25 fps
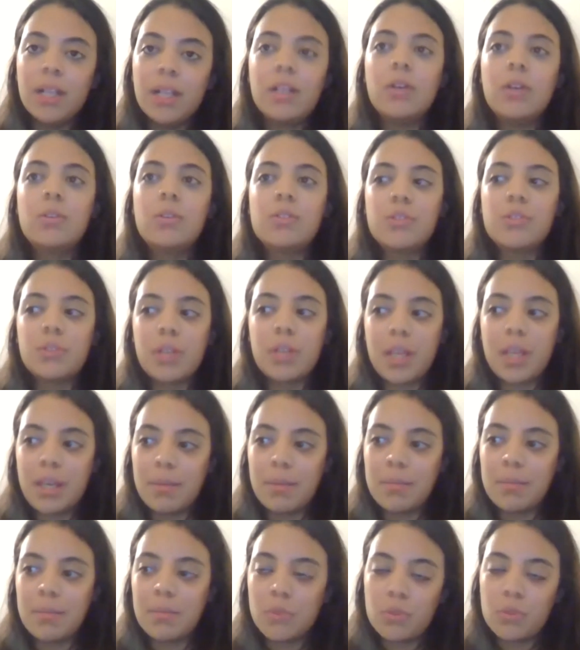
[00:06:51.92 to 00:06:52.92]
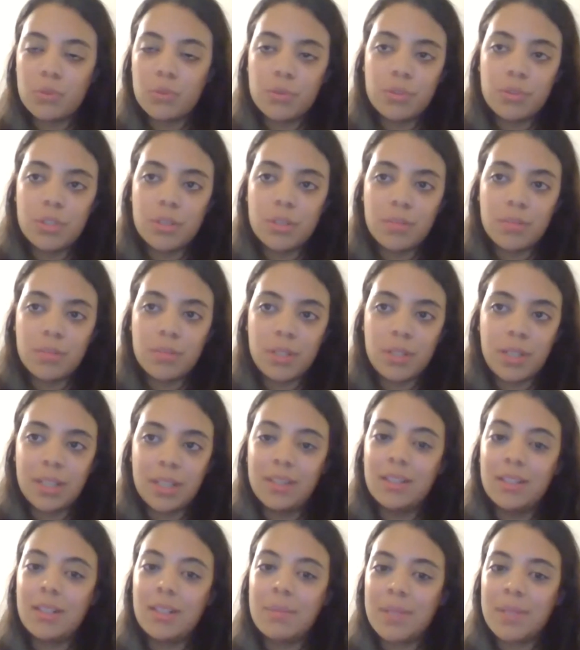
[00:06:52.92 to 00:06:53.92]
and I also came to Germany
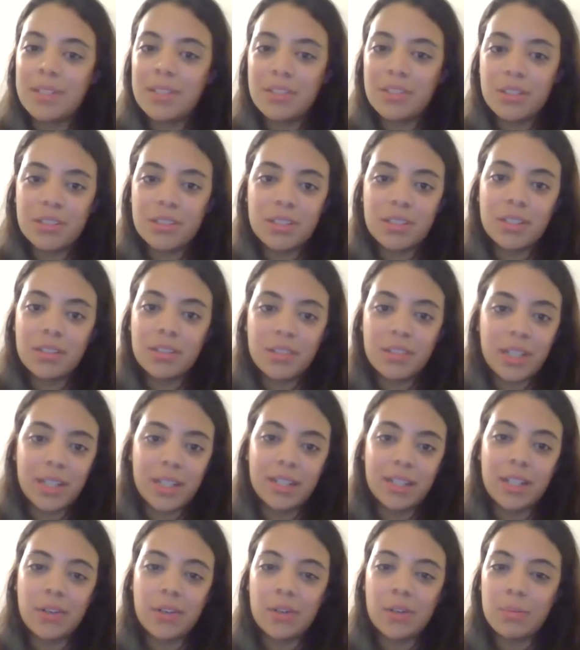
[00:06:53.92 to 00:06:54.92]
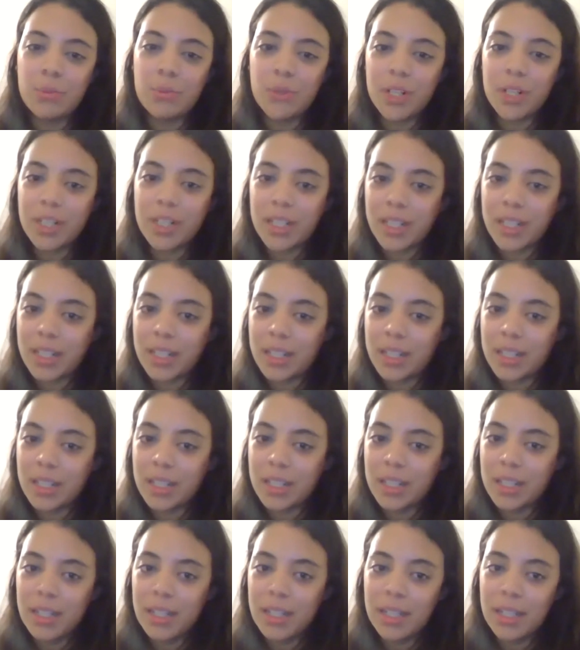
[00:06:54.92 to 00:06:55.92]
and did a master's degree, and now I'm
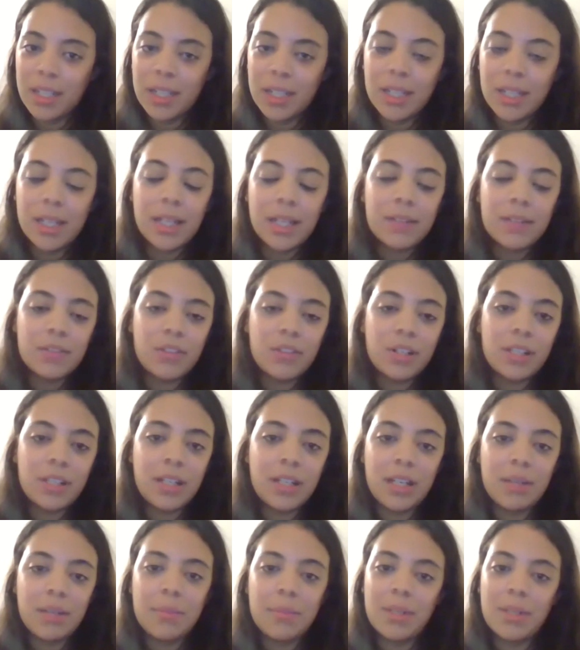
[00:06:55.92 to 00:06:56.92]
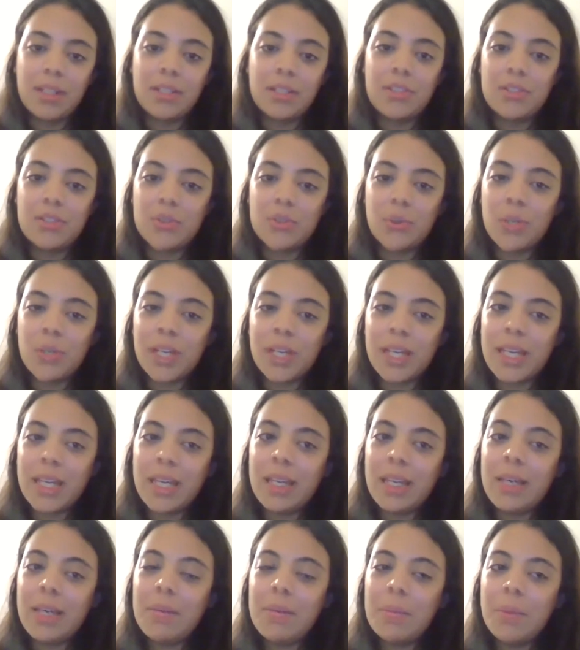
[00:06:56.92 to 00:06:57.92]
working full-time, and it's
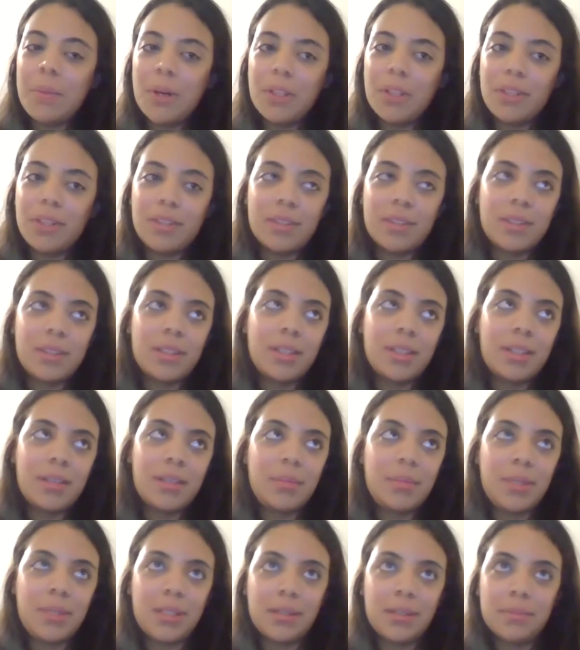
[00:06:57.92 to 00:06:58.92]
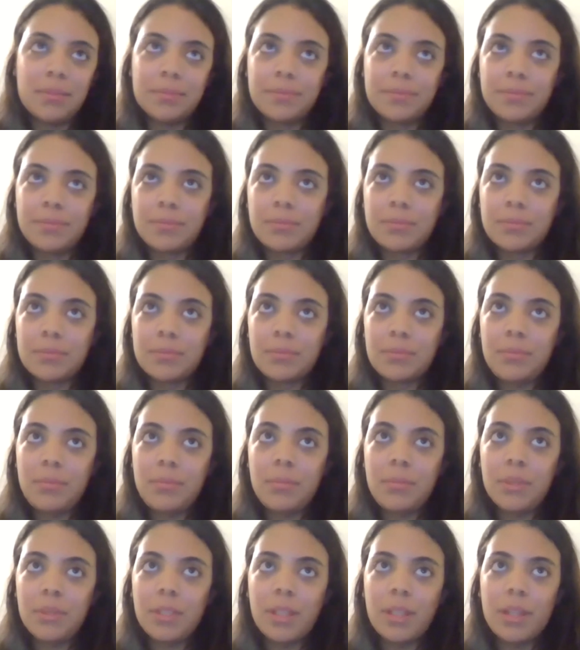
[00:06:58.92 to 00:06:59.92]
okay. But I mean,
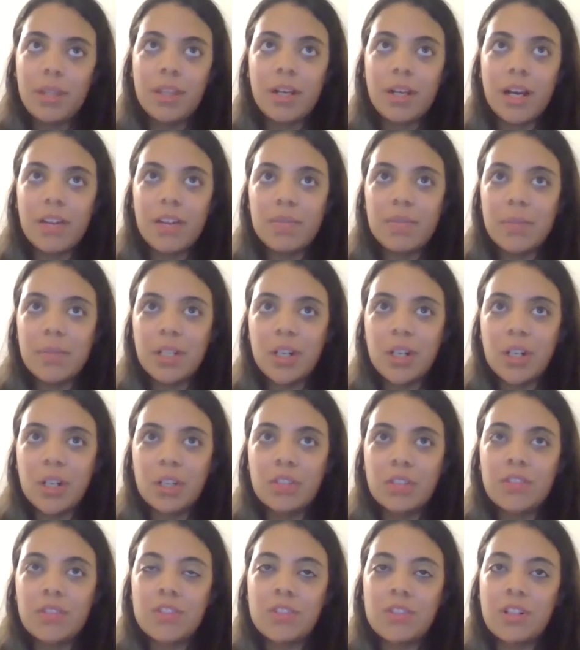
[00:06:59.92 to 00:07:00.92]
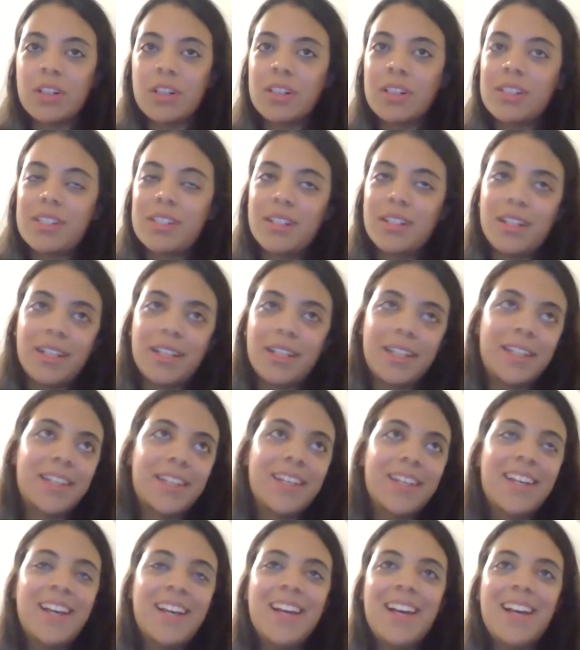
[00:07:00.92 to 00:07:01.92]
there have been a lot of struggles. Like,
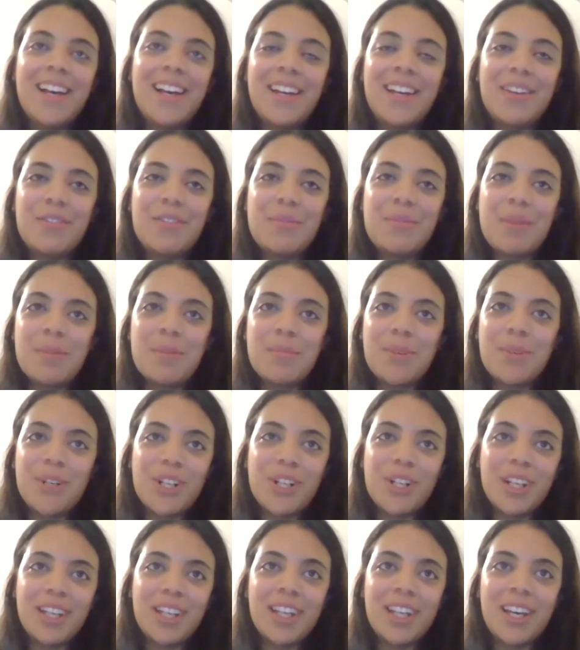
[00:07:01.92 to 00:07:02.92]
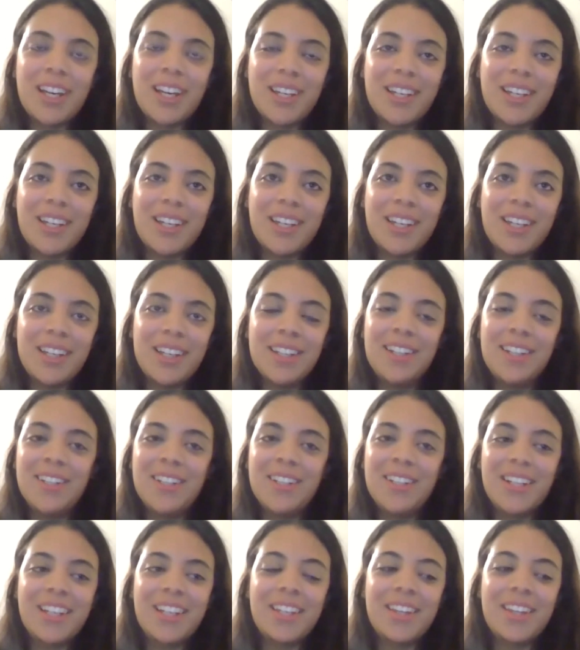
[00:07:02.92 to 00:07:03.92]
I remember, like,
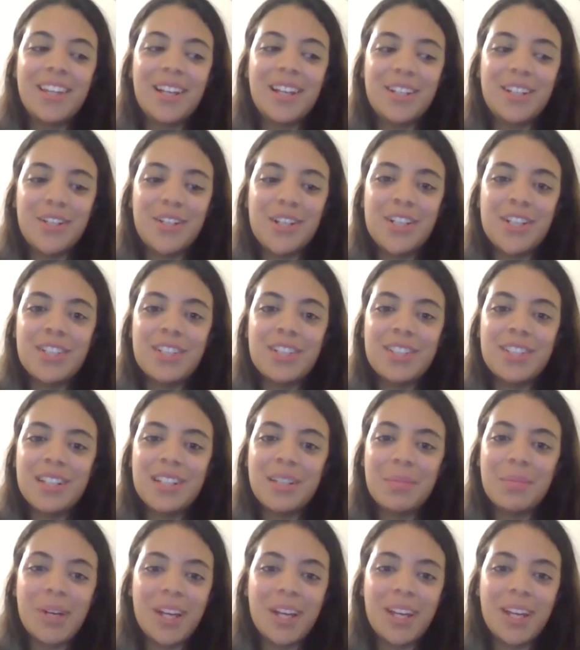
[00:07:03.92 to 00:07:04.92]
the nurse in